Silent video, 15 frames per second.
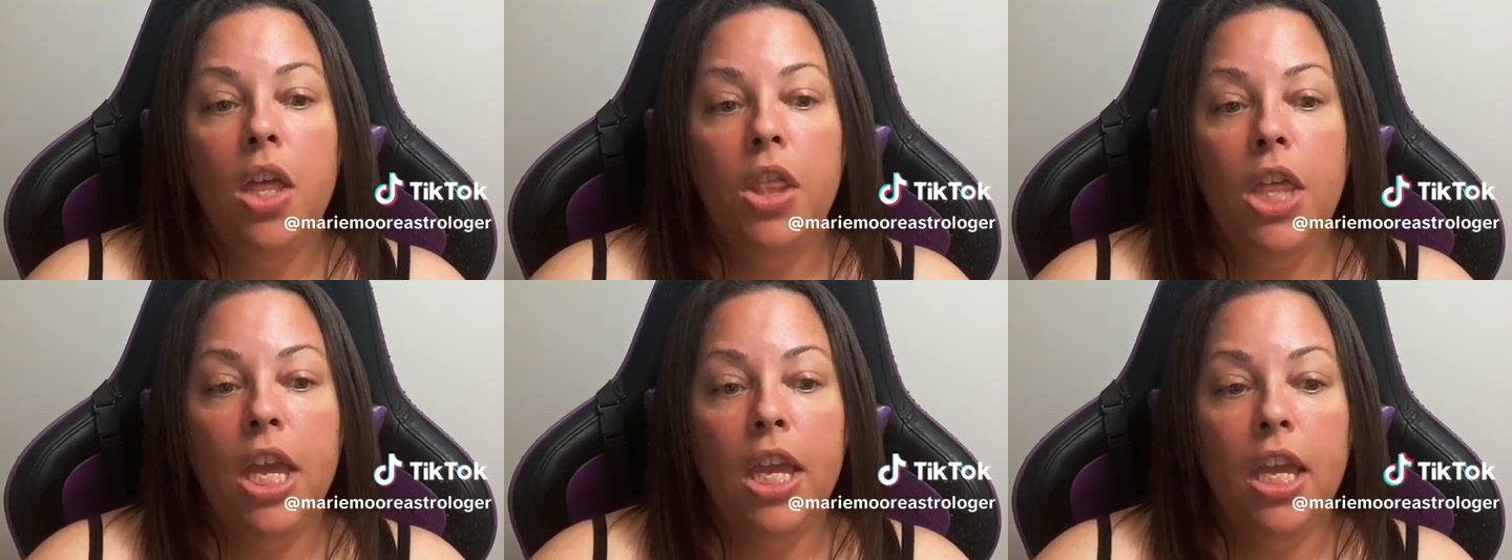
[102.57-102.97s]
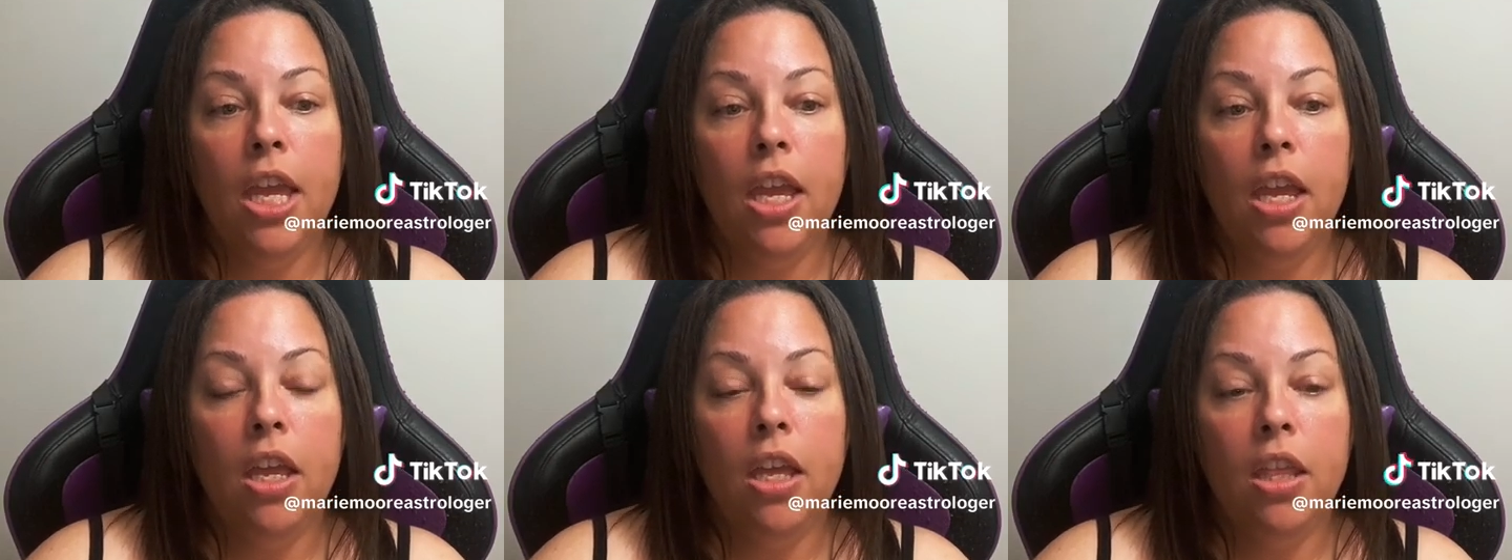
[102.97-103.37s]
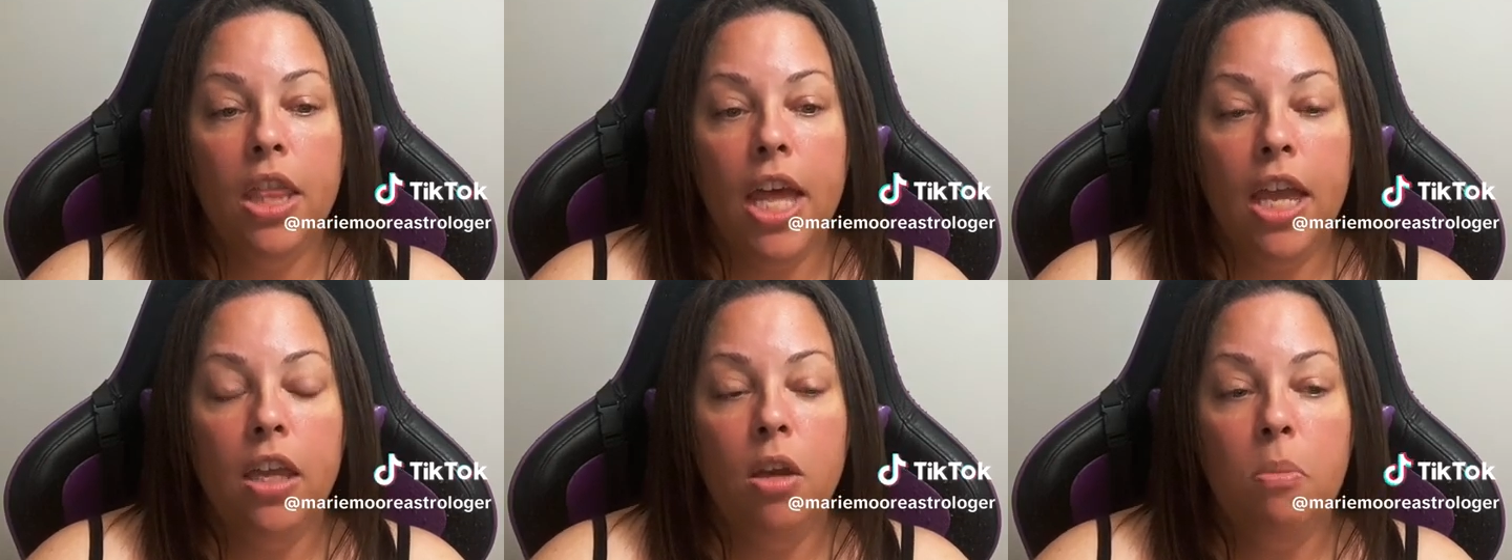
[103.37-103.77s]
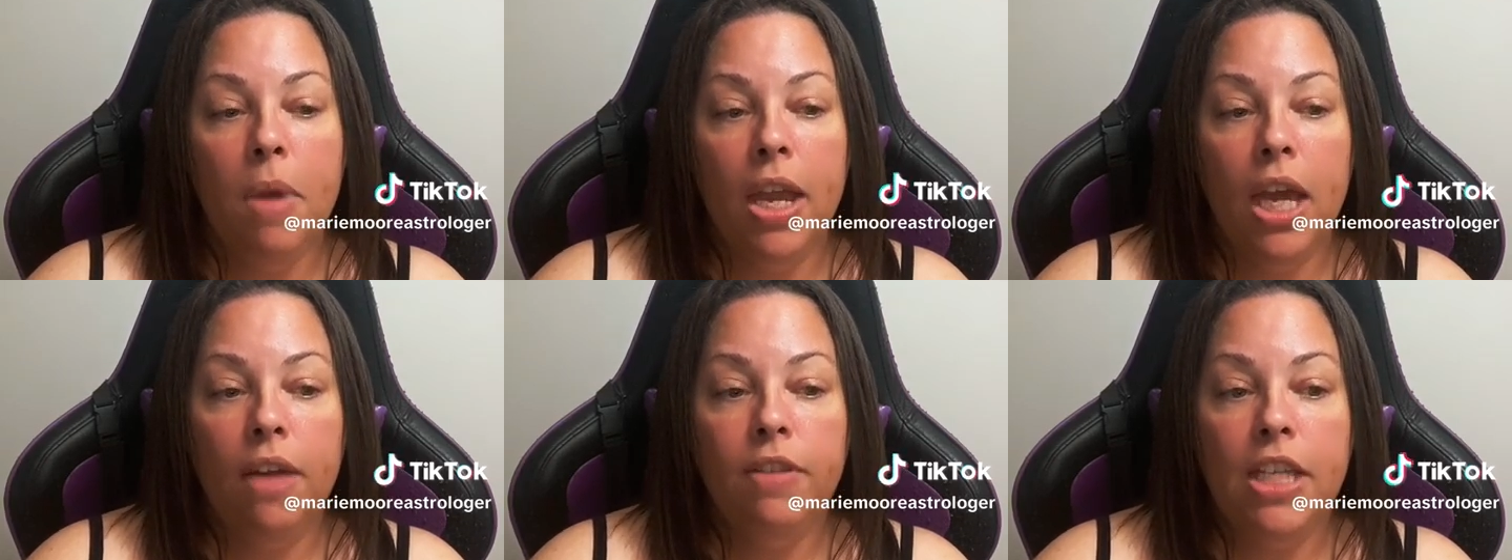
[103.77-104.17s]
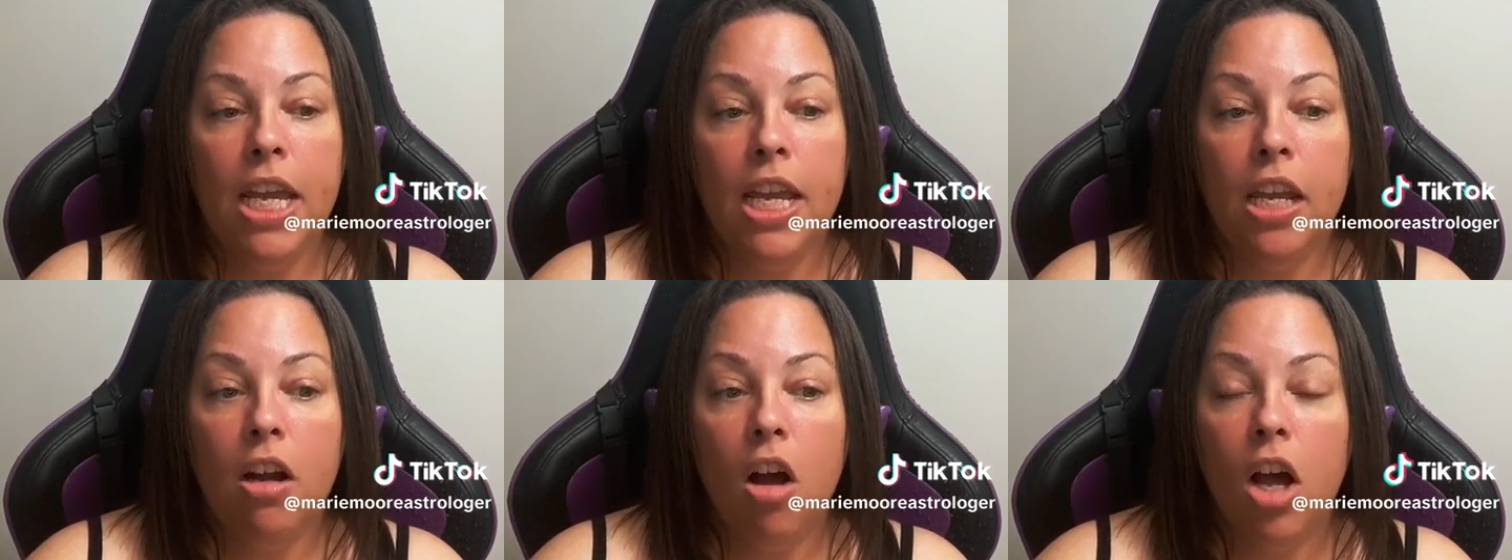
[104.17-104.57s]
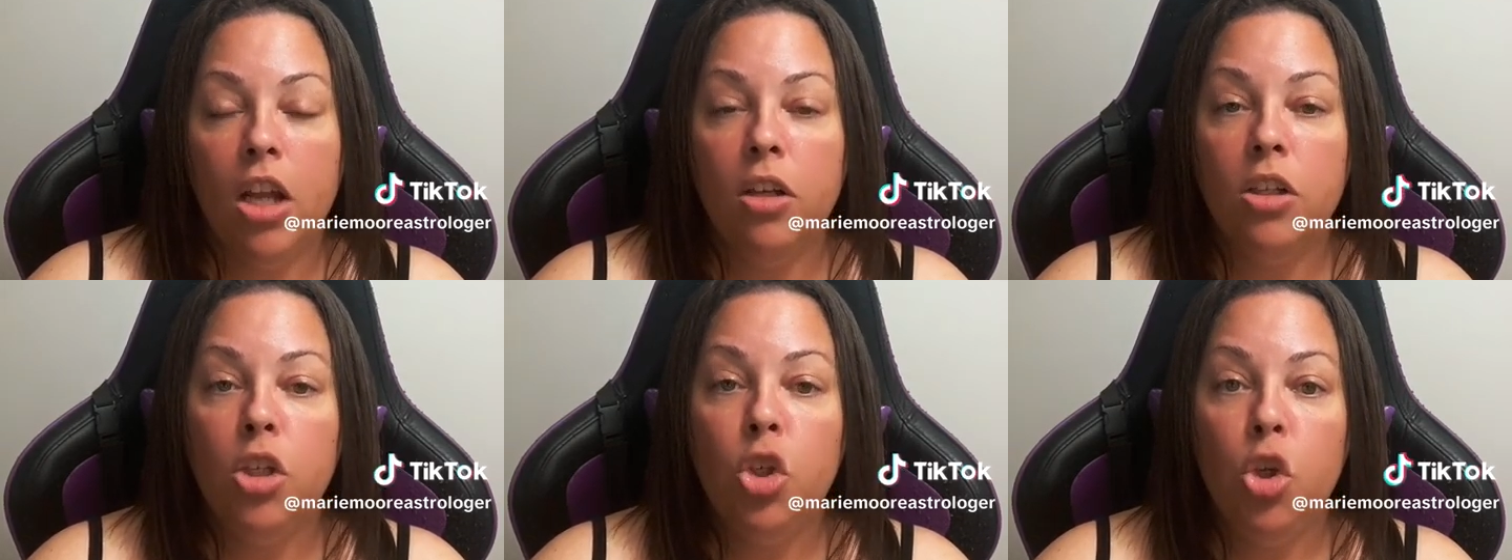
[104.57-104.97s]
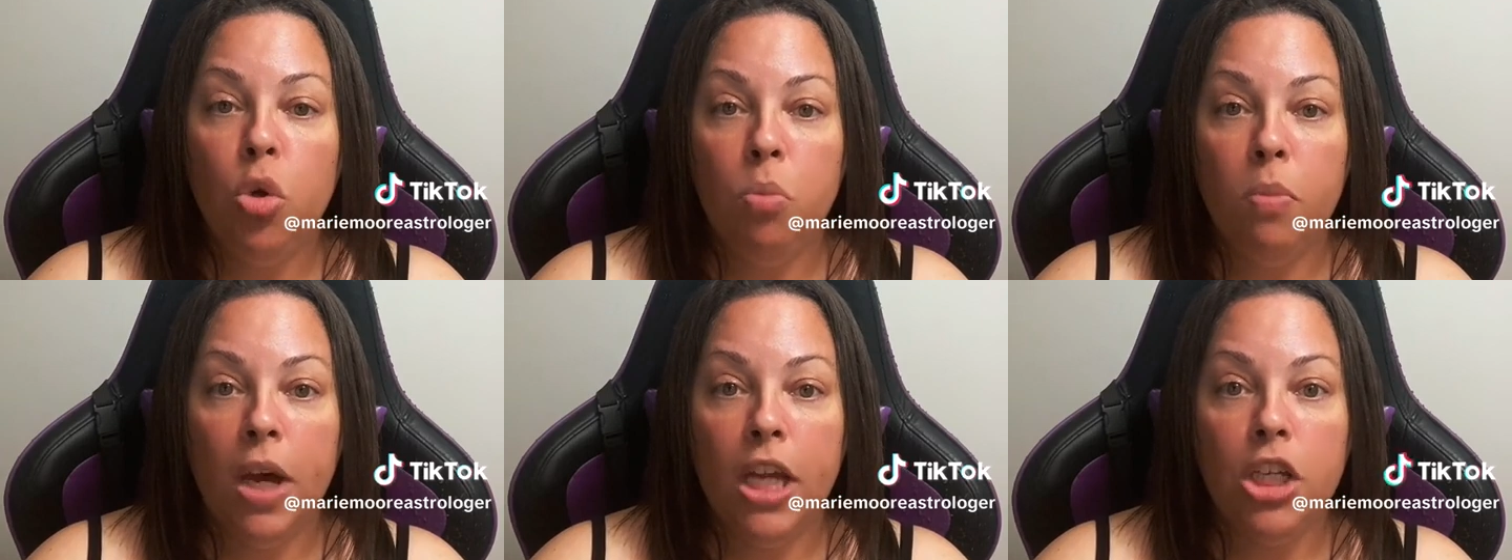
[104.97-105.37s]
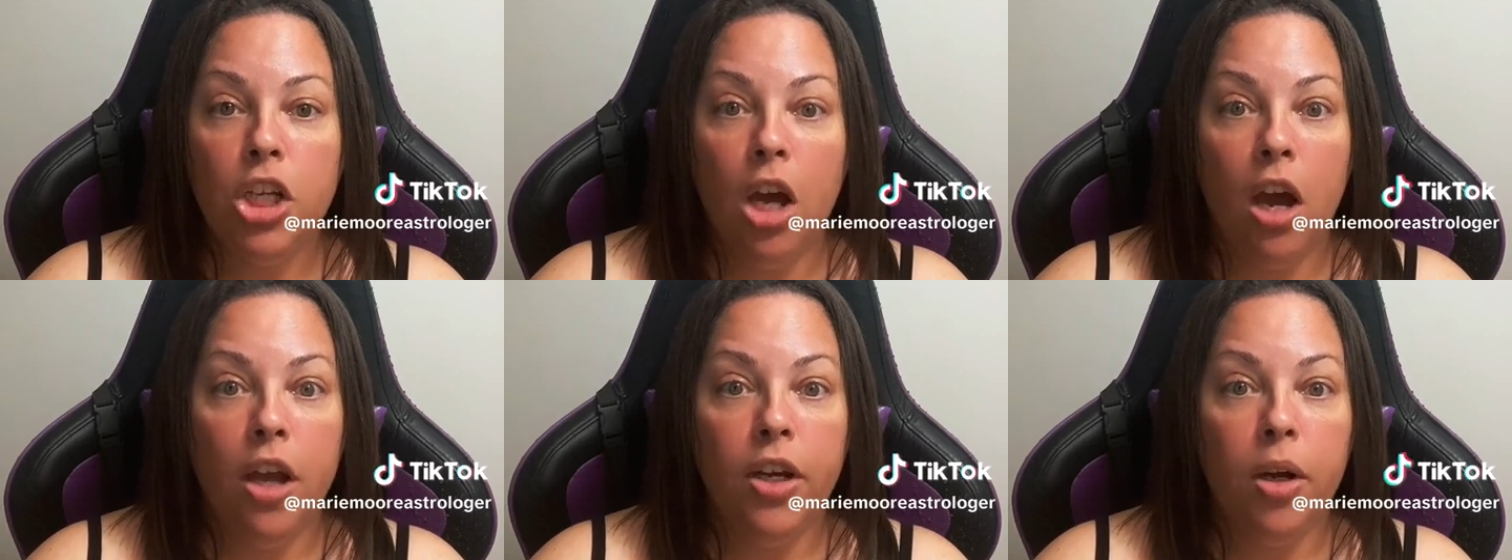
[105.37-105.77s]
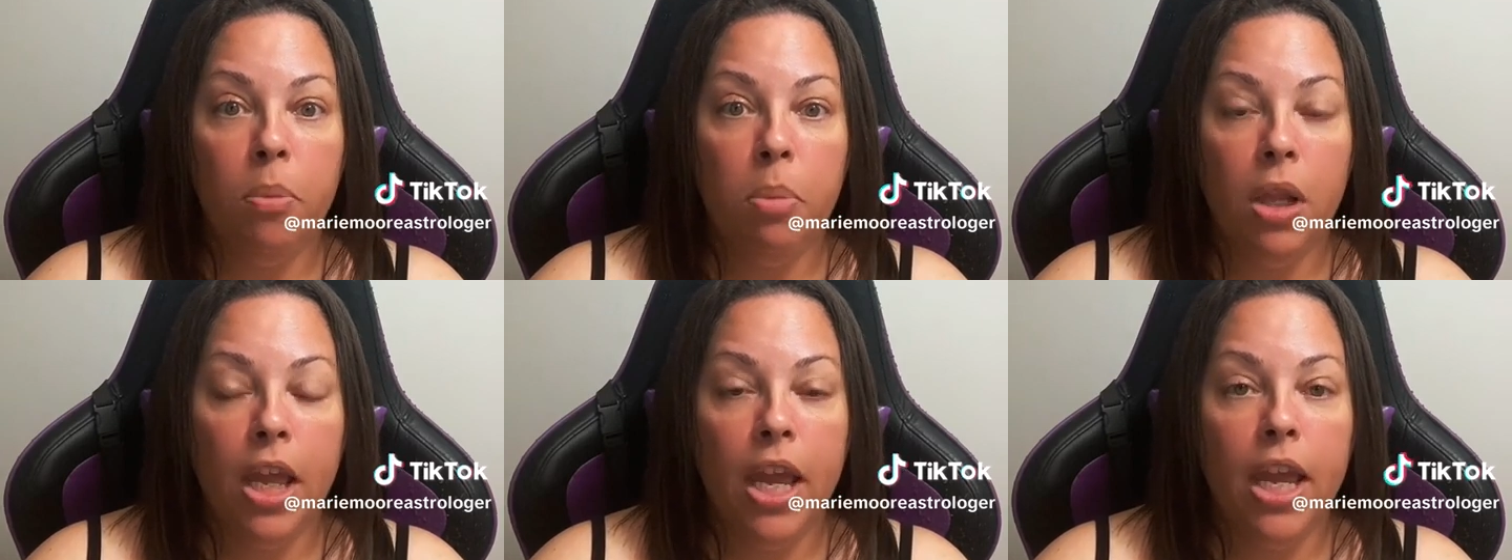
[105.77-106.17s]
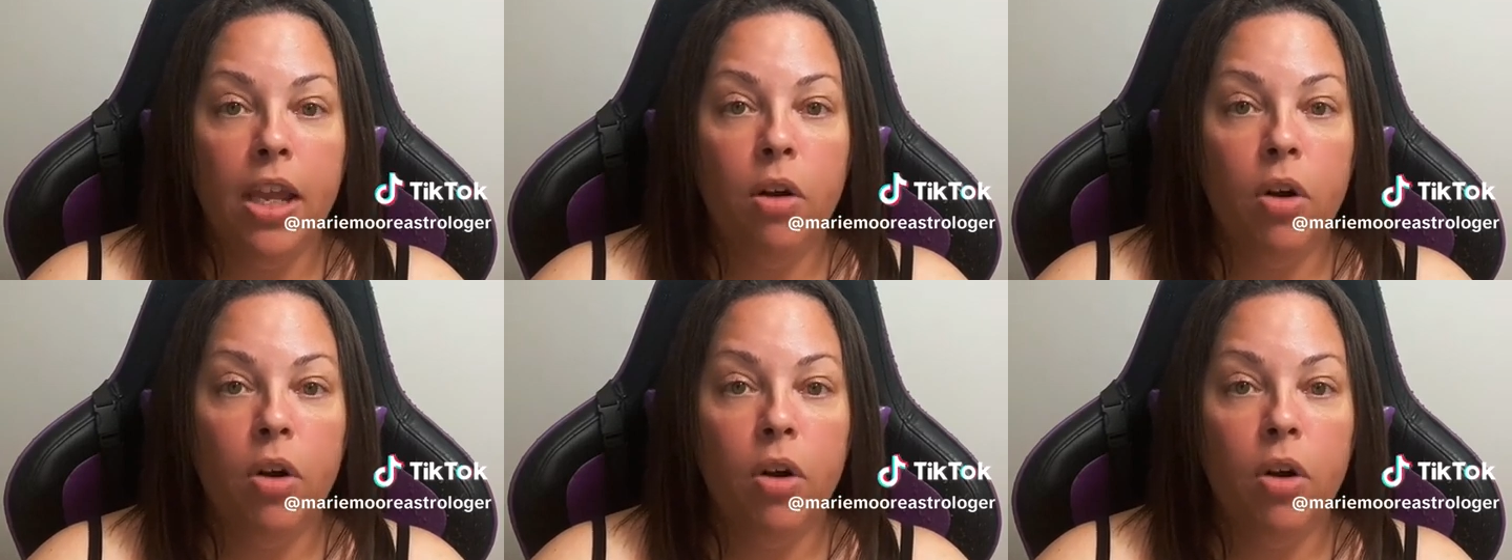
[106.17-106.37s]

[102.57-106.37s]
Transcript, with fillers: thinking that you may have taken on too much on your plate,